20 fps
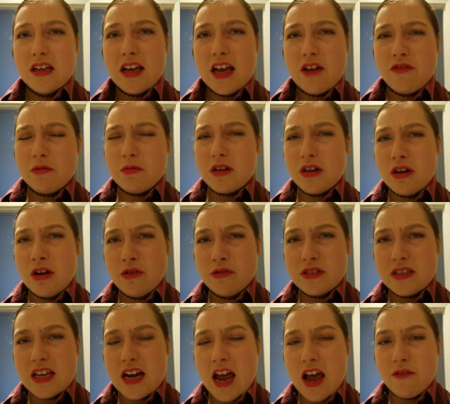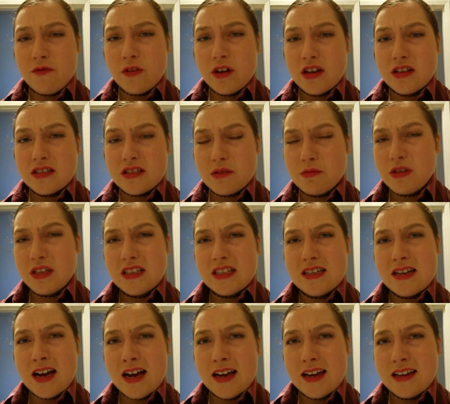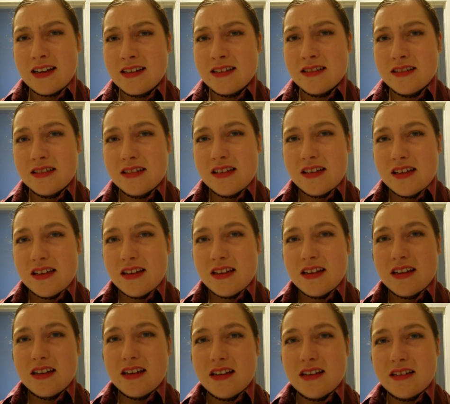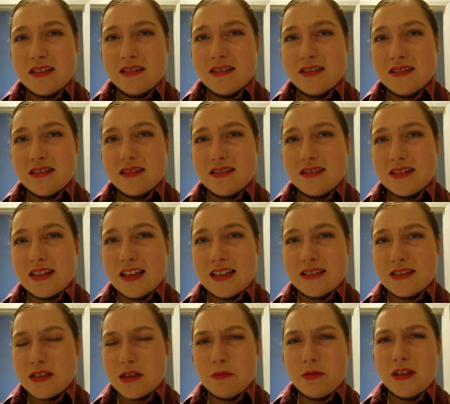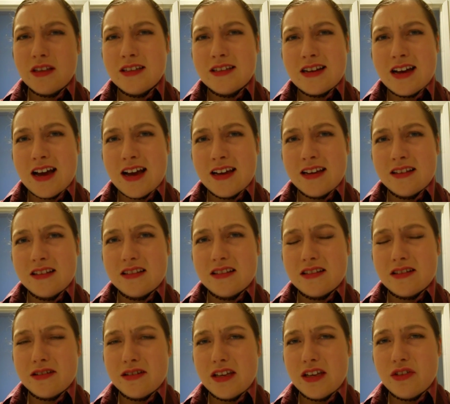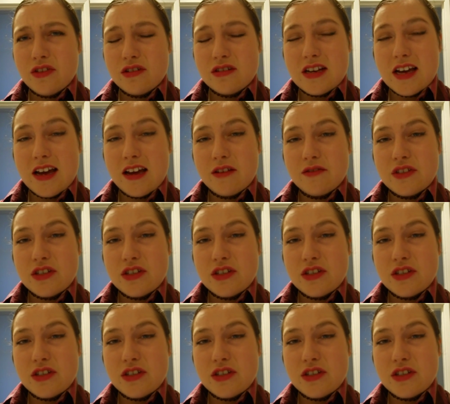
everybody knows that Africa is completely dying. It's completely dying, either dying of